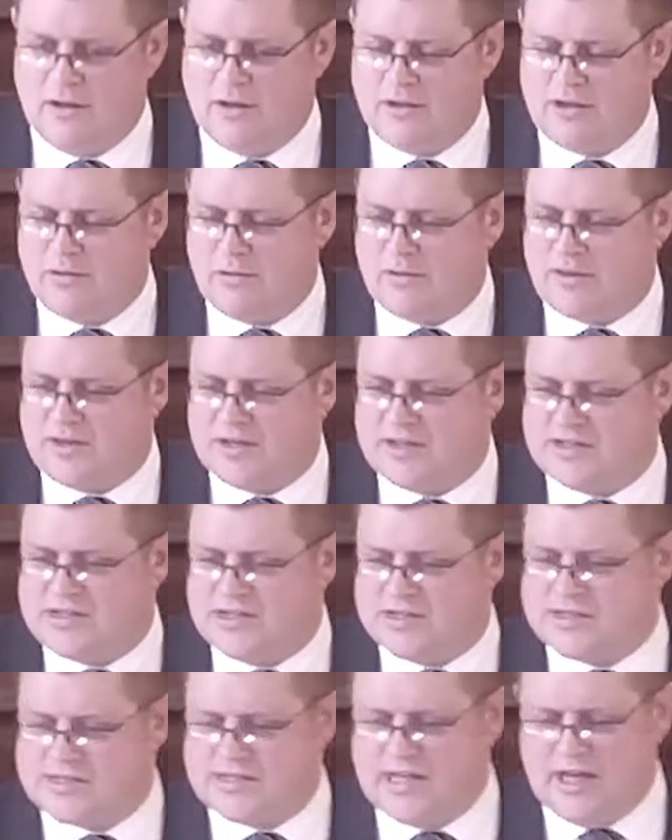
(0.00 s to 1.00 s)
You would think to
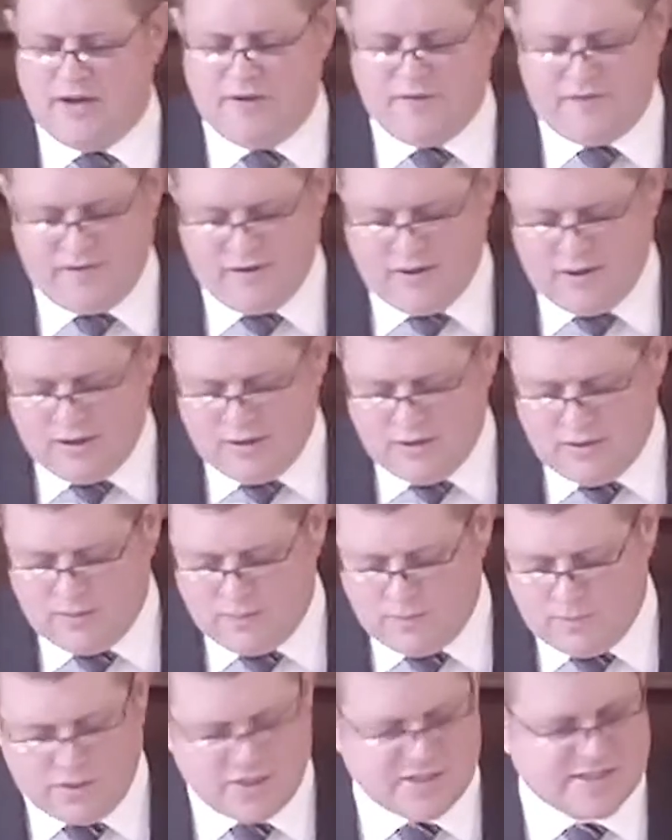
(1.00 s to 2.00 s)
yourself,
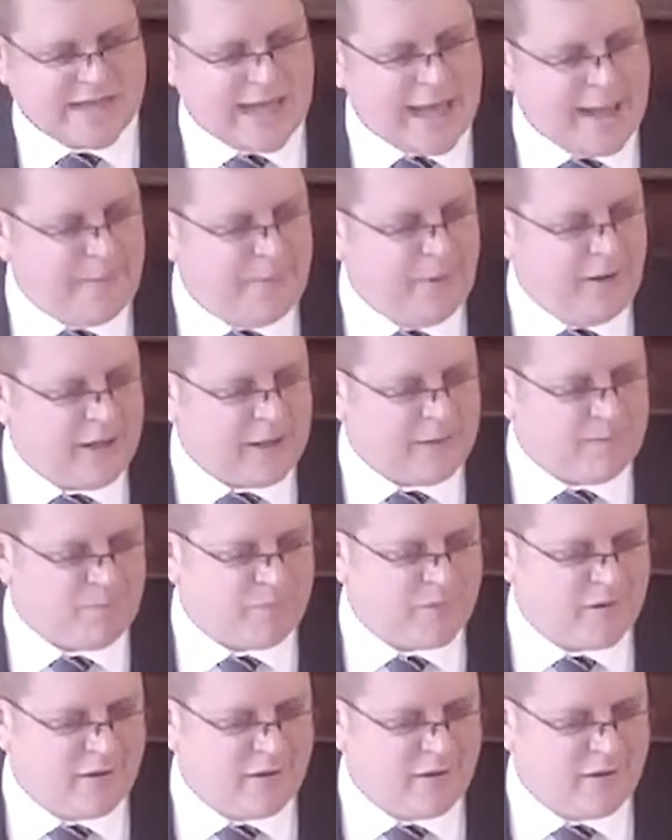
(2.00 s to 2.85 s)
what is happening?